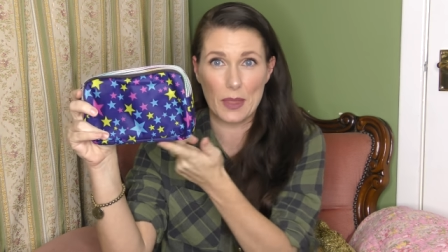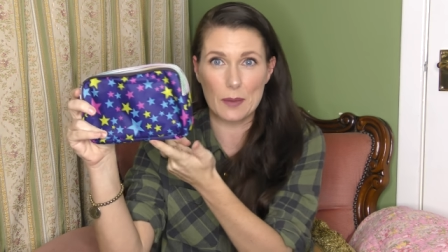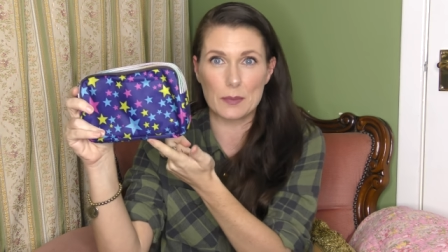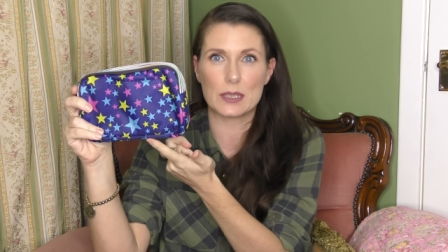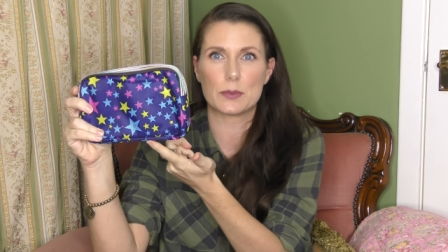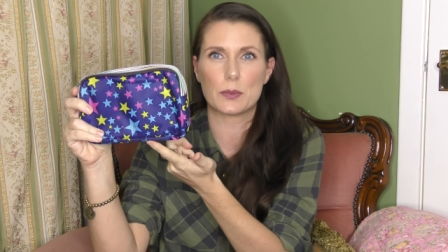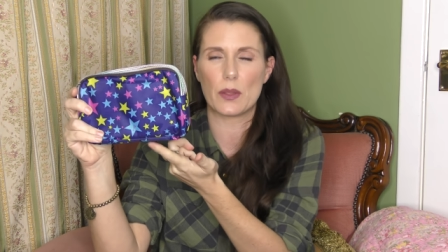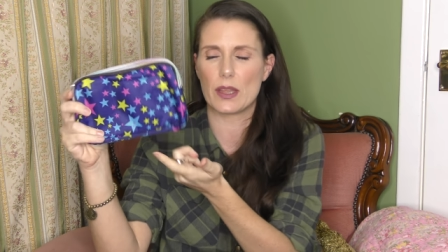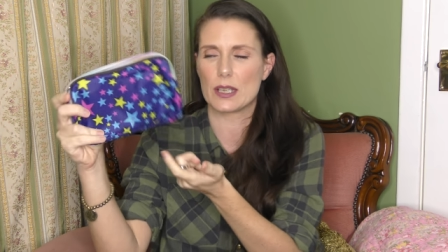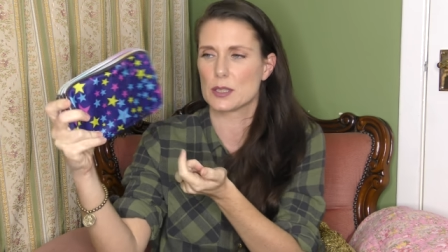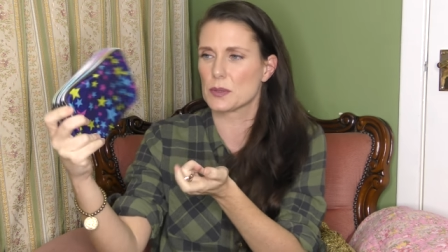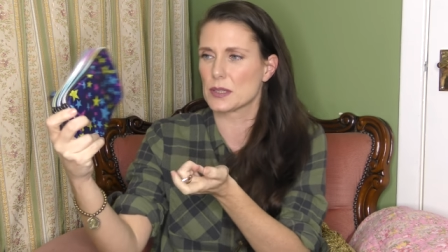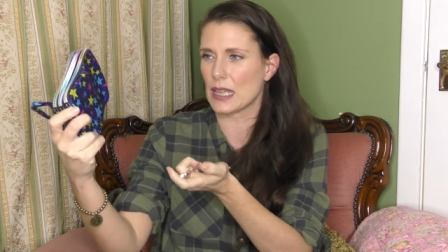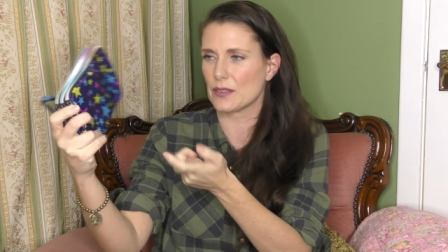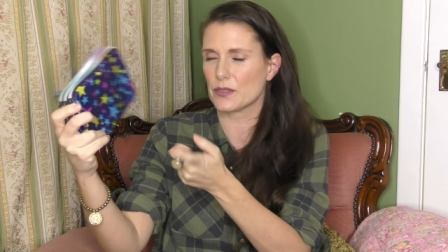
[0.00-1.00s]
That was what
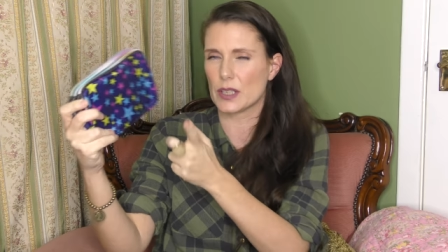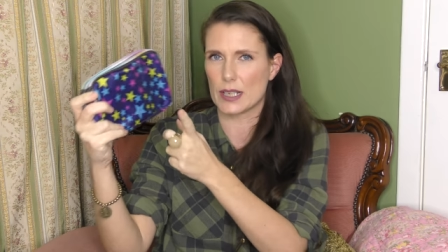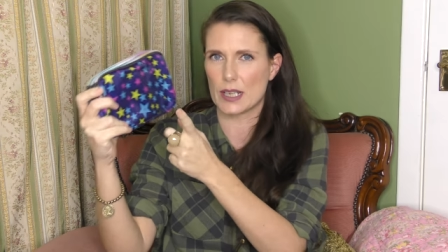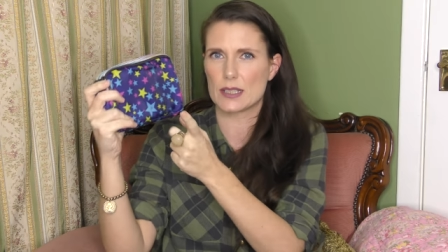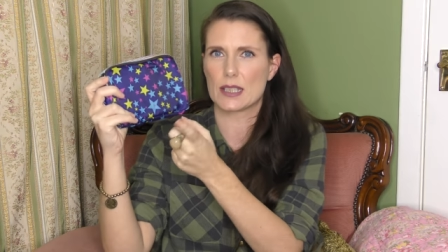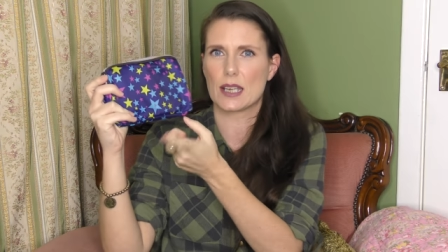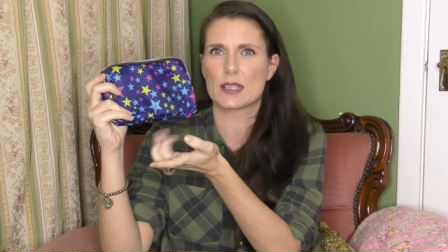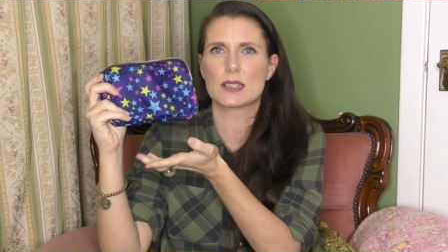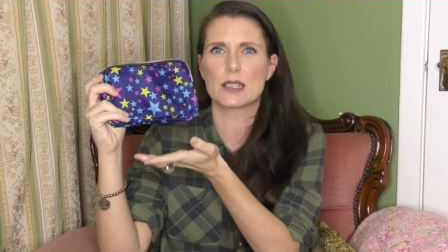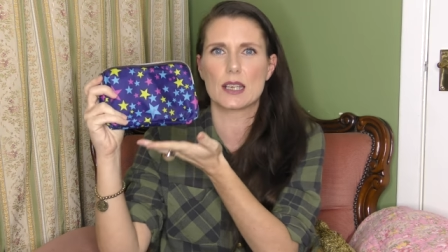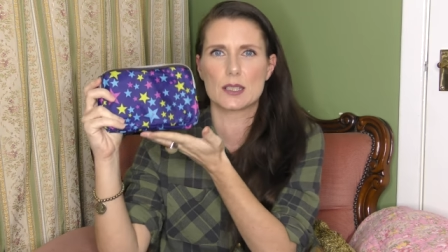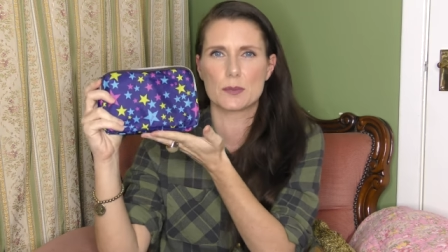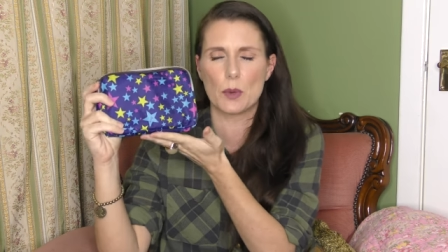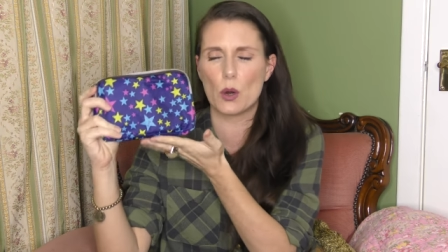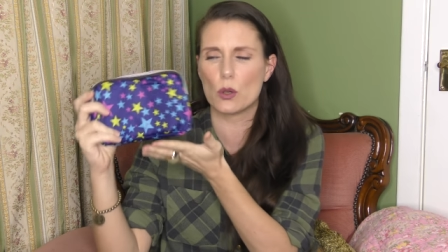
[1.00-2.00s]
this was advertised as, a
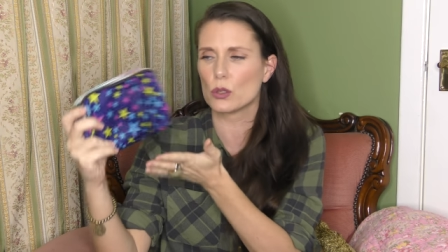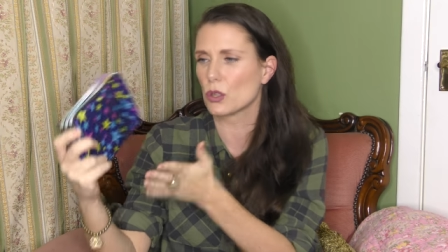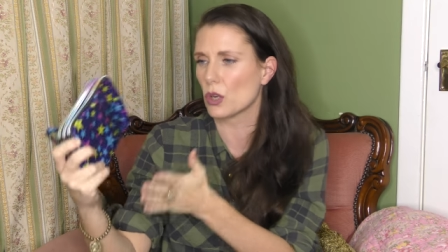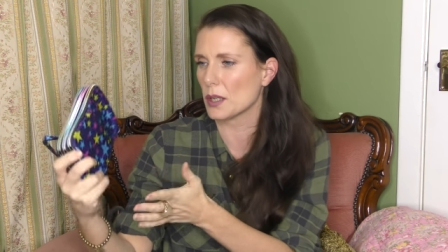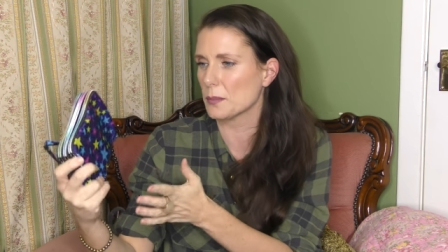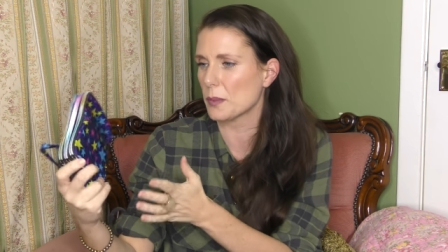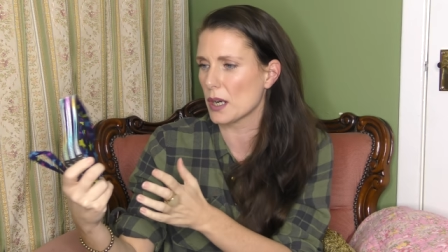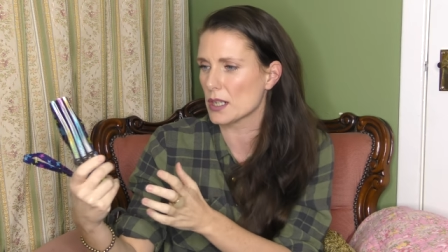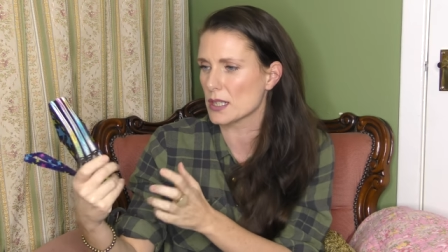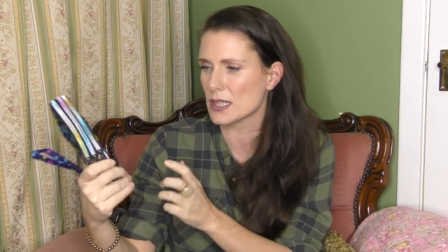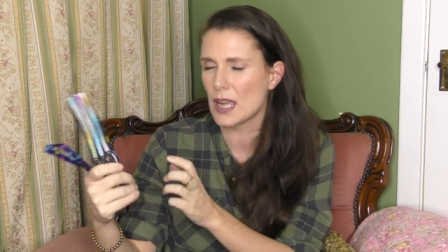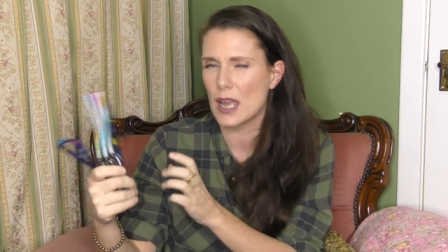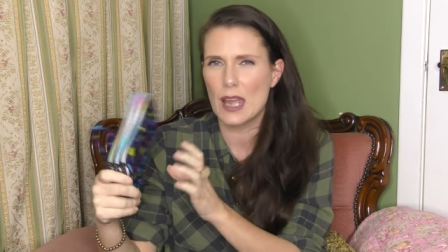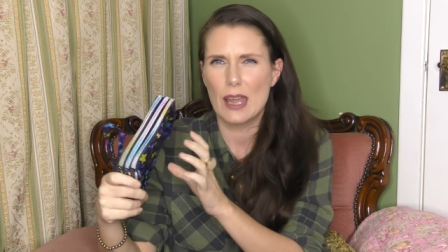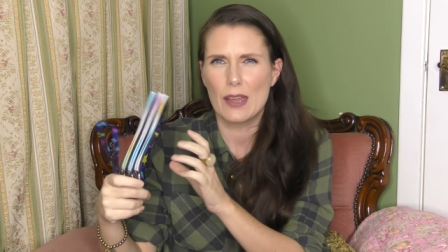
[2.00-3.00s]
small coin purse.
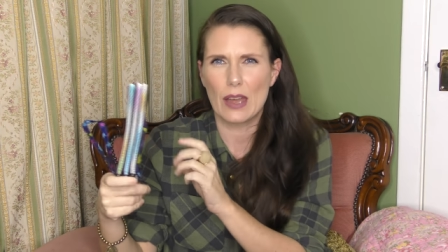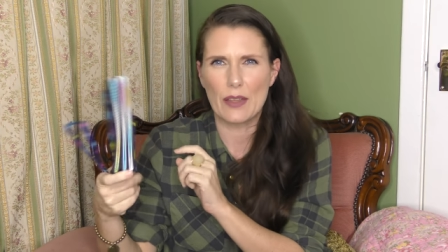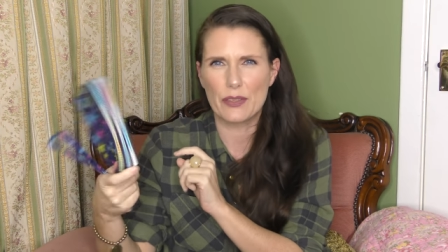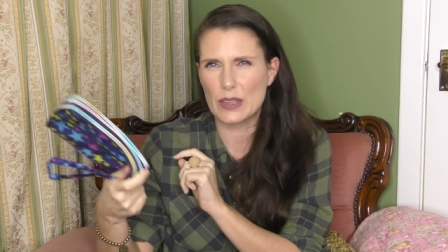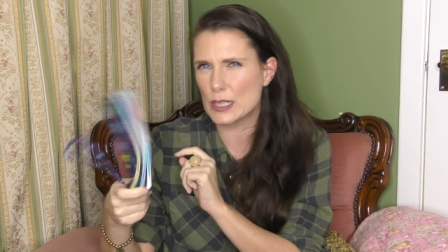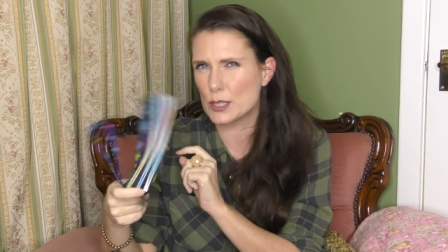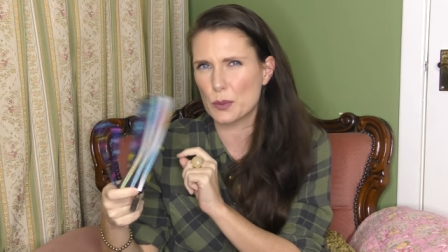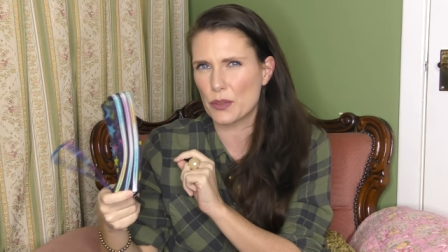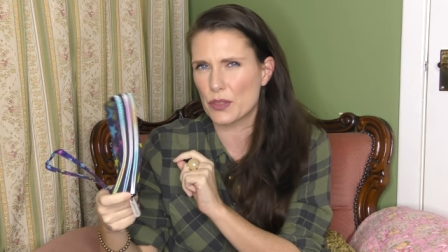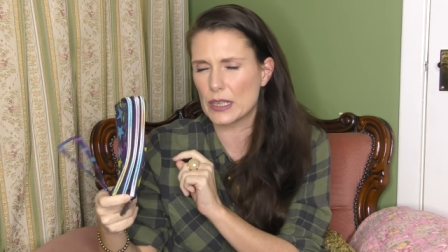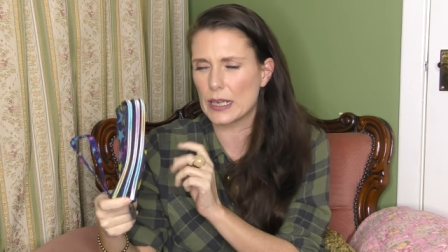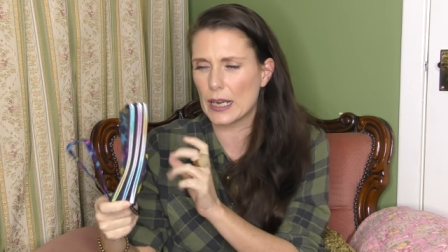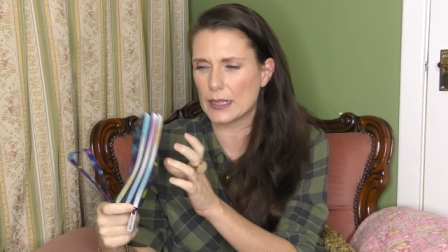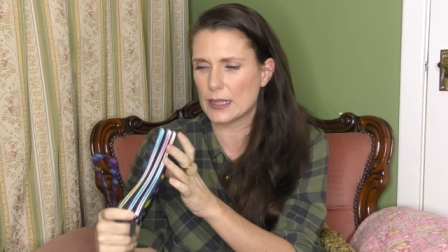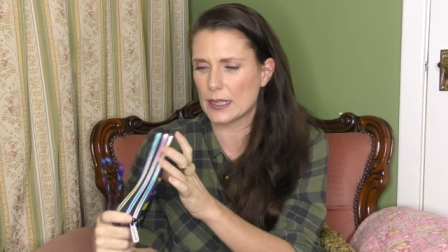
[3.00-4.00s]
Uh, these were
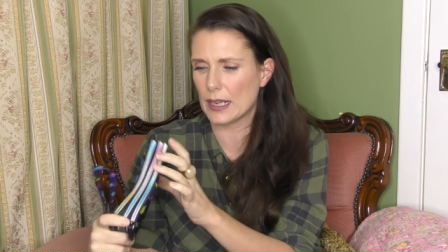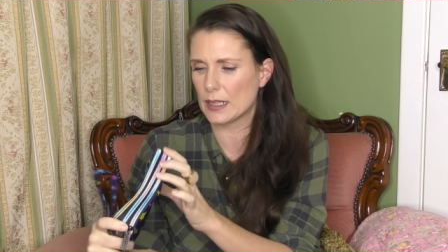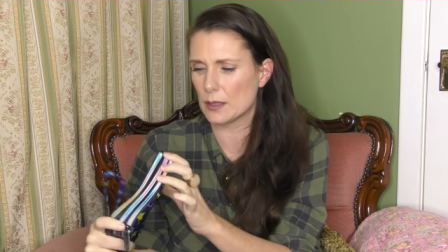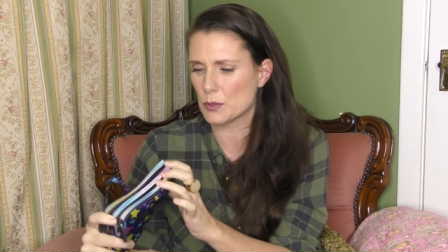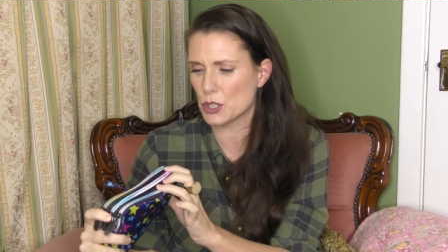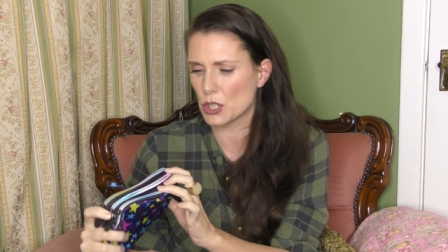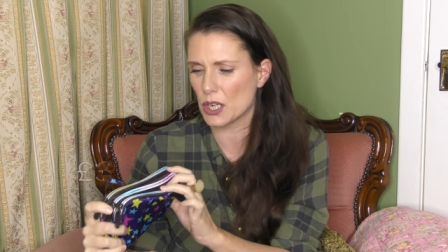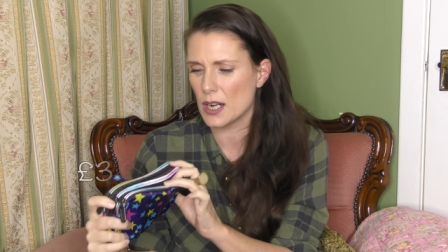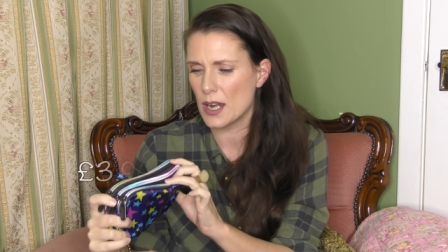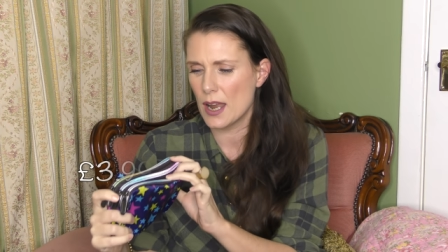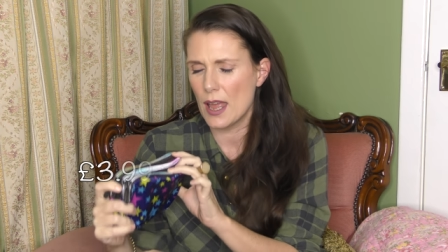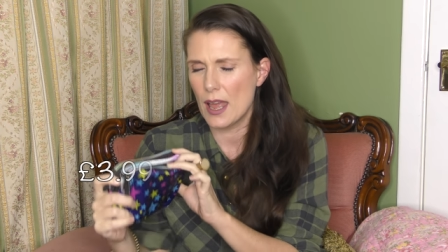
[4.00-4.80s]
three ninety nine, I'm sure